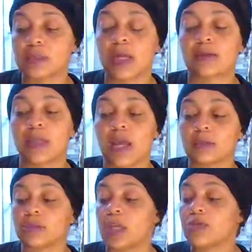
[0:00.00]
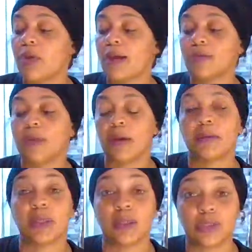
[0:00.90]
of times guys like you have to be able
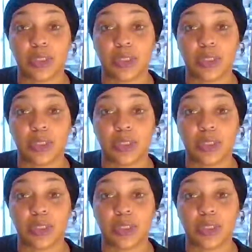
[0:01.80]
to get a